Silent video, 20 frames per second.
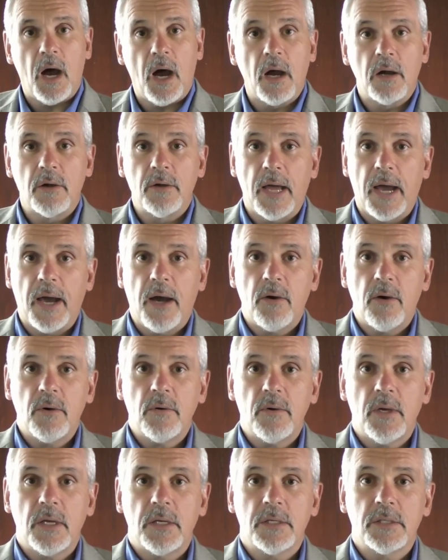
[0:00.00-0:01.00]
are
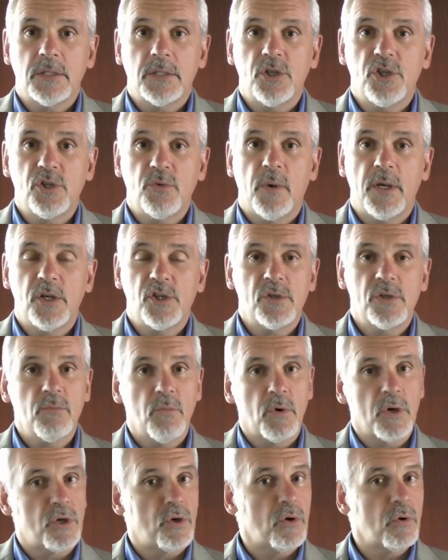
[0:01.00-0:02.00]
now in a situation
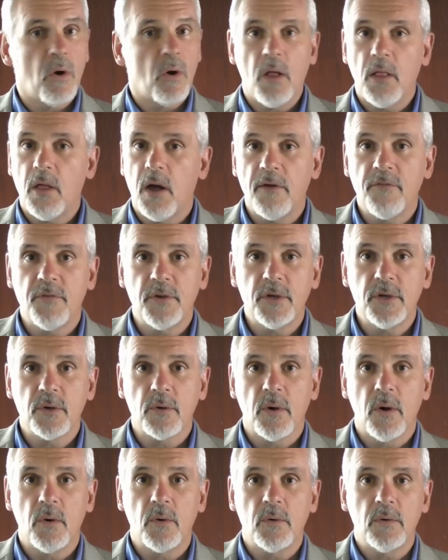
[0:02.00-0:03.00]
where you're all off on
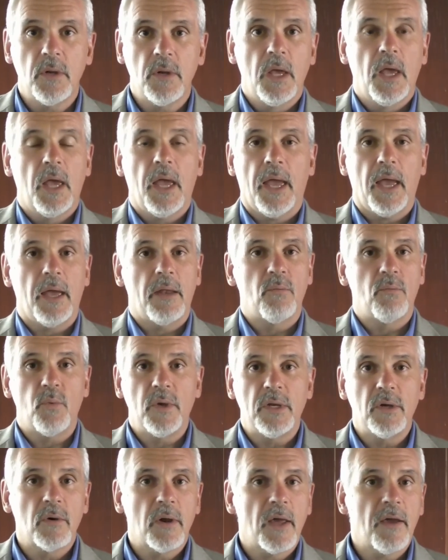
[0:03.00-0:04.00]
your own, and
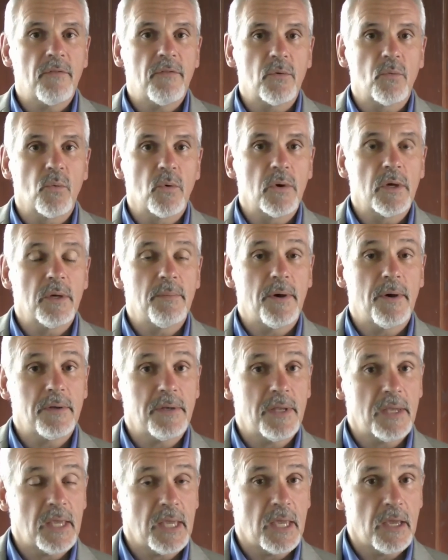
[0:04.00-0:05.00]
we don't have to worry about
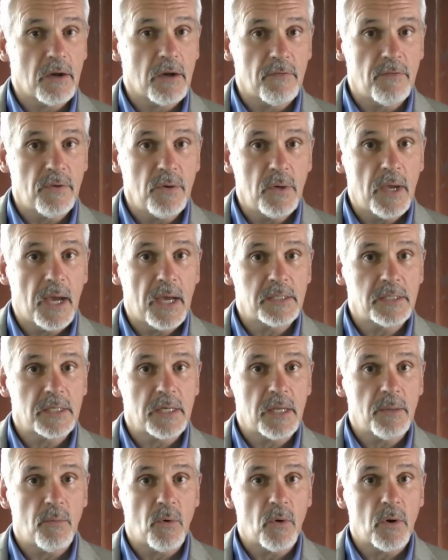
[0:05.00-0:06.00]
taking care of you guys
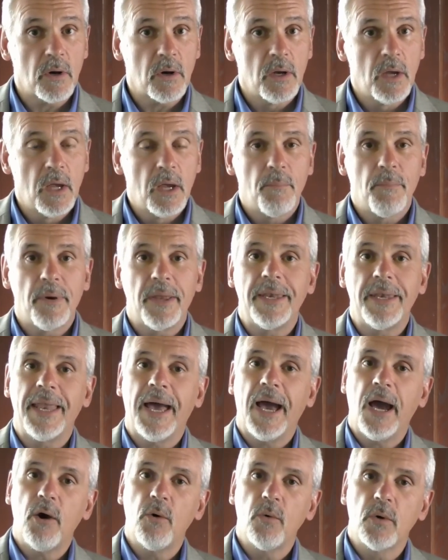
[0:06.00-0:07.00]
anymore, but
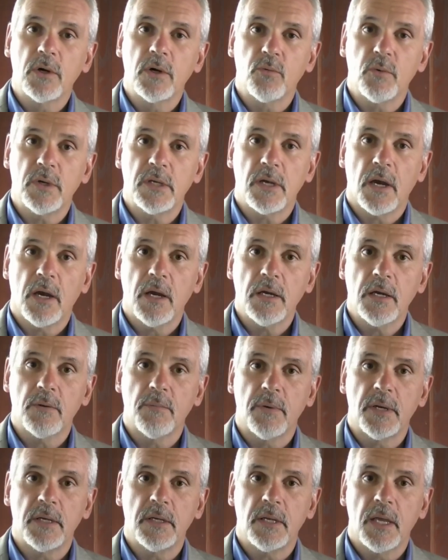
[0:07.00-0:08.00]
now we're in
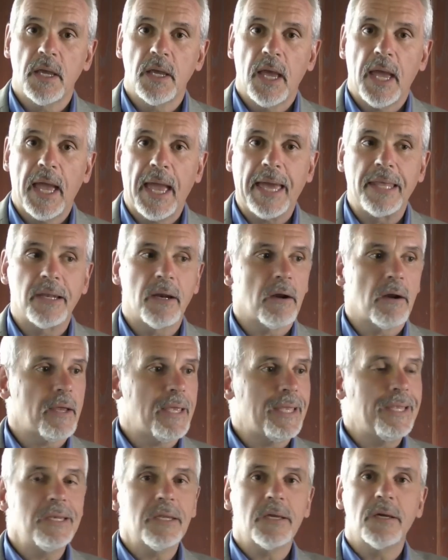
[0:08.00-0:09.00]
retirement, and our
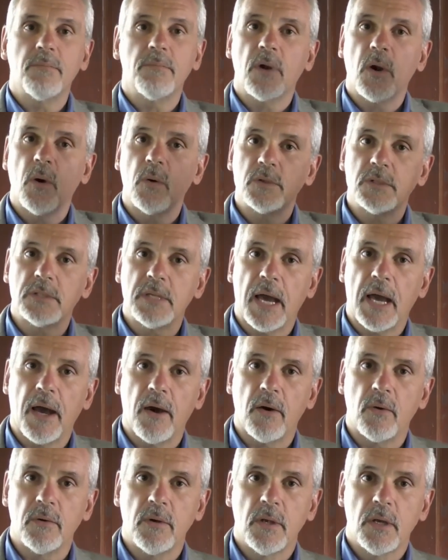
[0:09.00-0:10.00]
income goes
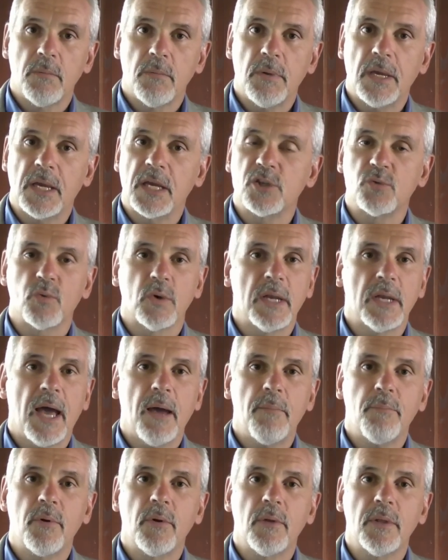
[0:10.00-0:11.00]
down because we're
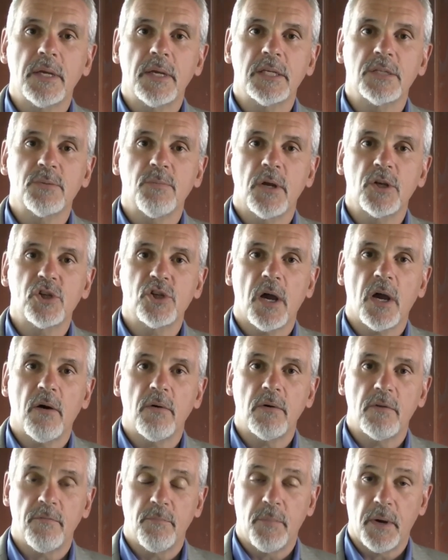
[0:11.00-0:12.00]
not pulling as much
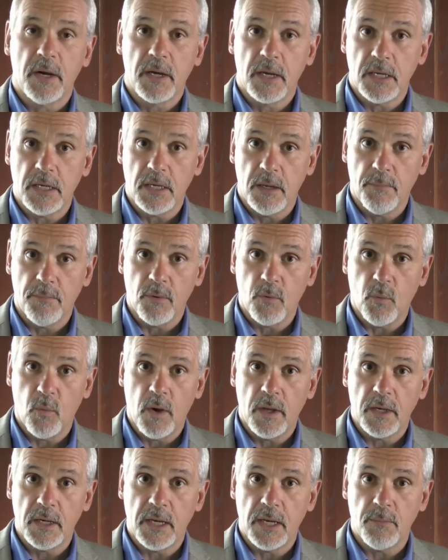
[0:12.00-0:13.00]
out of bucket number
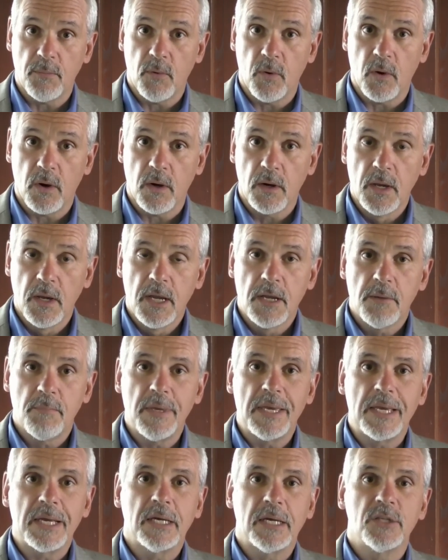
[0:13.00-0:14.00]
one anymore
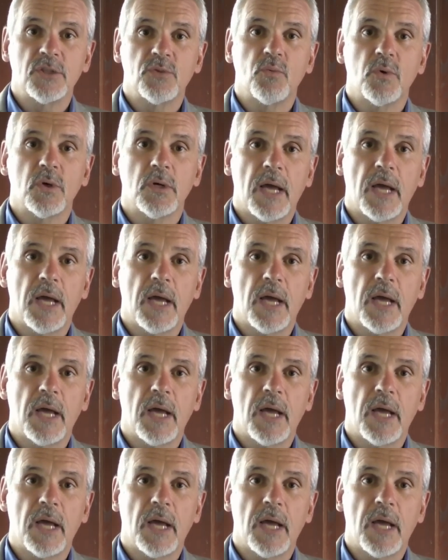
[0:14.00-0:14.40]
because we're